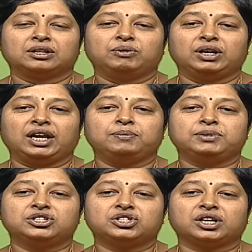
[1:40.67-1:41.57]
will help
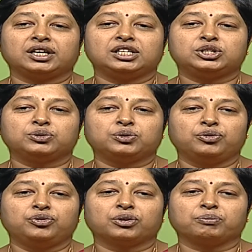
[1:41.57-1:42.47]
the child to go
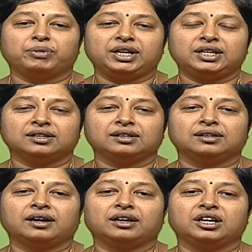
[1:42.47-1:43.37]
for medical
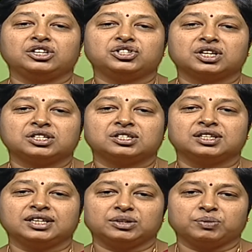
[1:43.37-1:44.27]
and educational
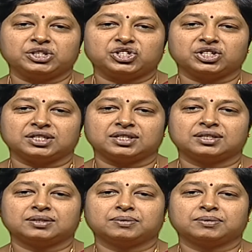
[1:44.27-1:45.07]
interventions.